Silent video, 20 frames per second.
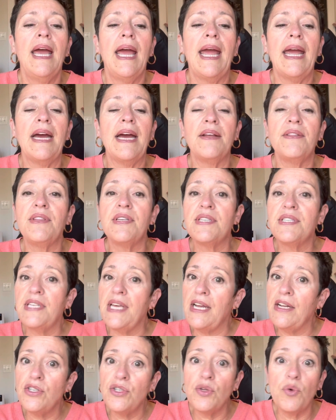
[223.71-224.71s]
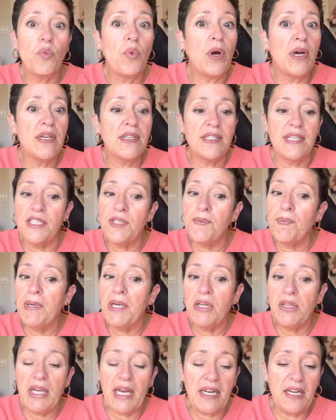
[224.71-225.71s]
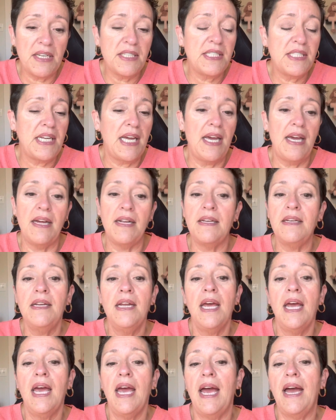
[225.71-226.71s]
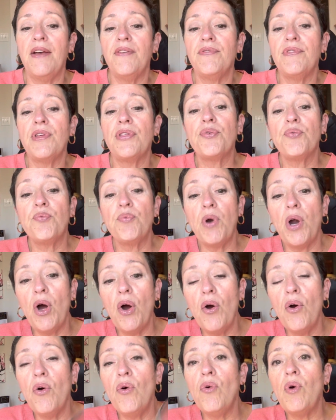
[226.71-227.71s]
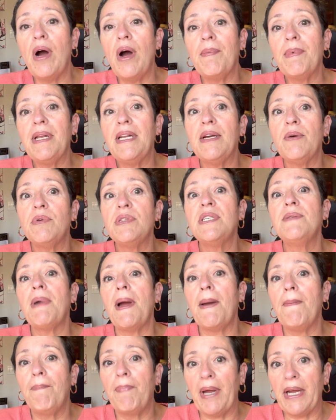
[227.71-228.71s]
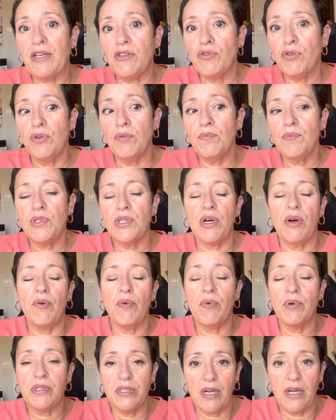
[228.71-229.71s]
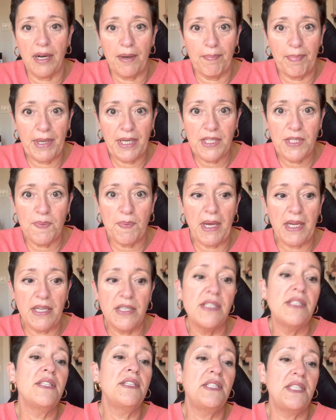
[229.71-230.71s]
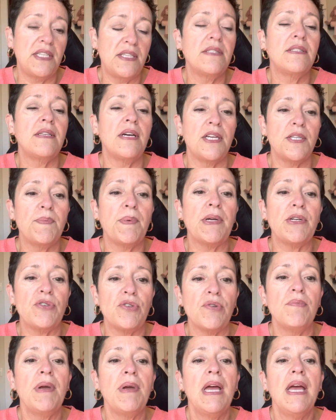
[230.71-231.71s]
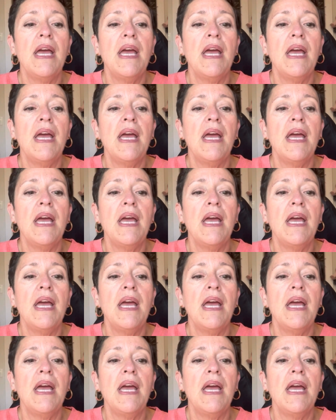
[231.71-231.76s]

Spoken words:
And the scent was scent appeal 8 out of 10. And the throw, I mean, it was in my bedroom, so not a big space. It's a decent sized bedroom.